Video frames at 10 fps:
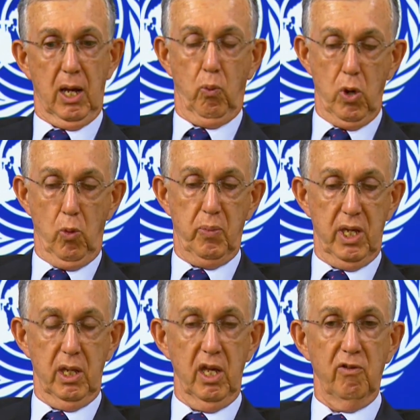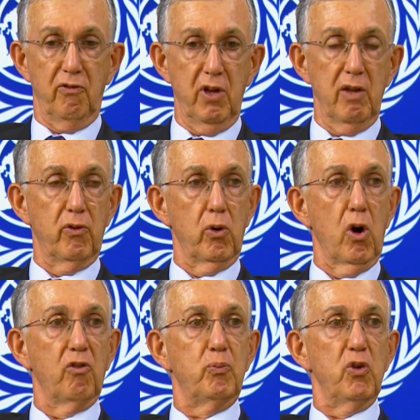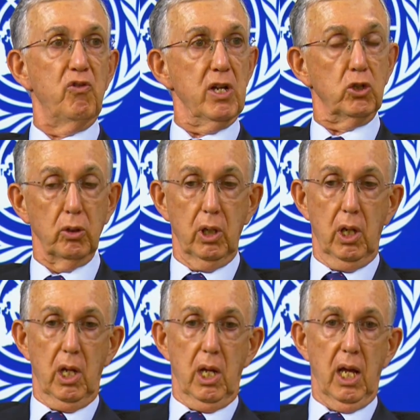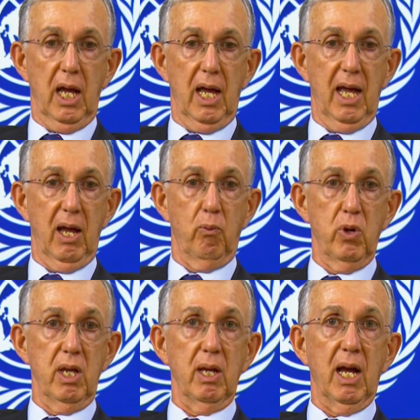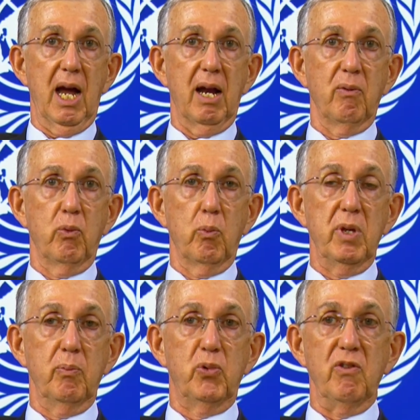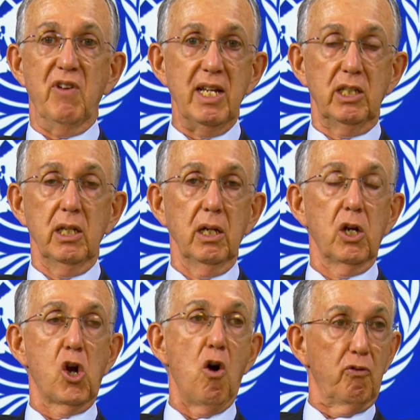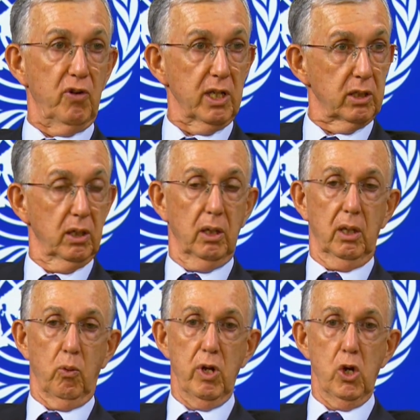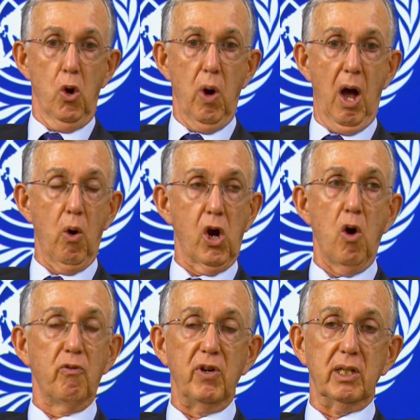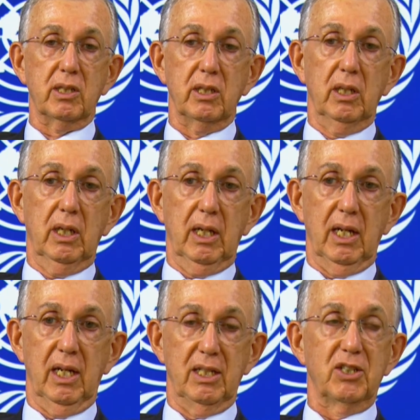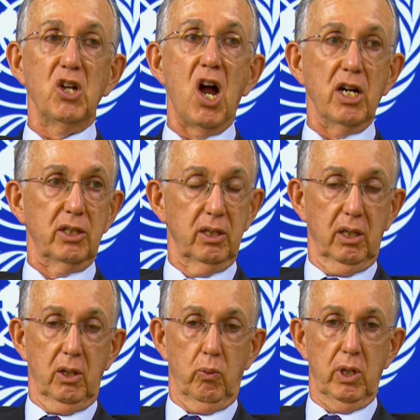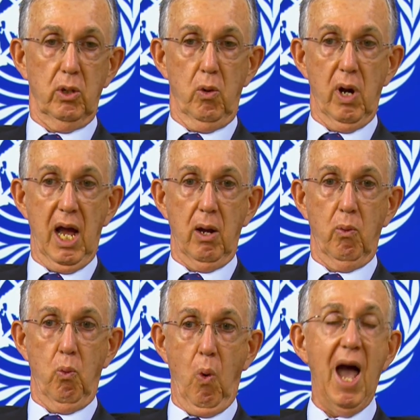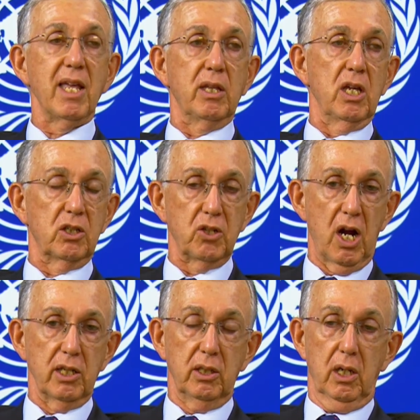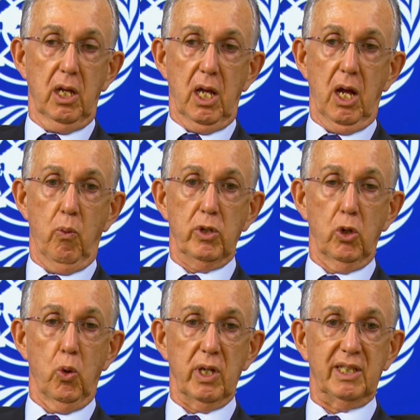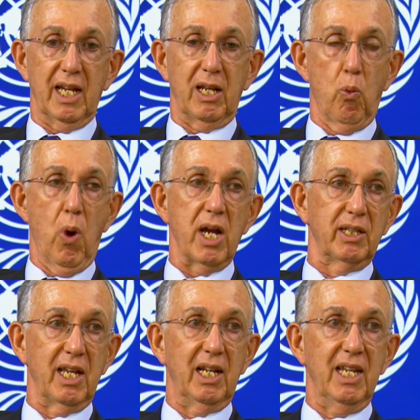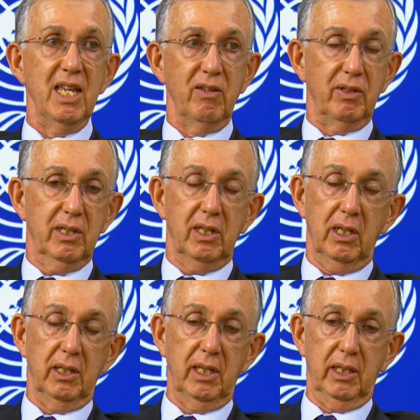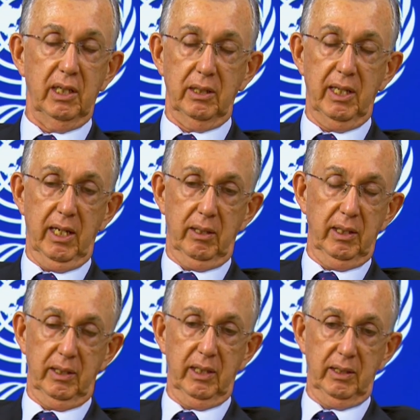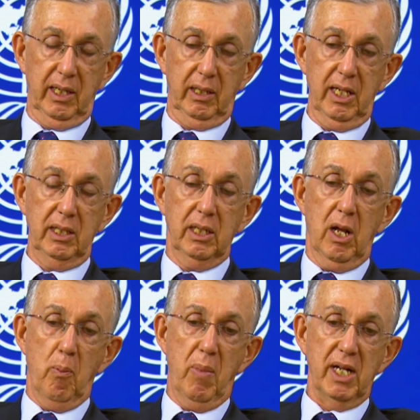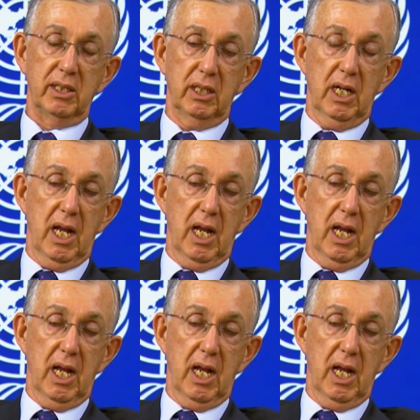will be in favor of prevention. Will be preventing conflict. We know how conflicts start. We know why they start. We don't know exactly where they lead. They lead, but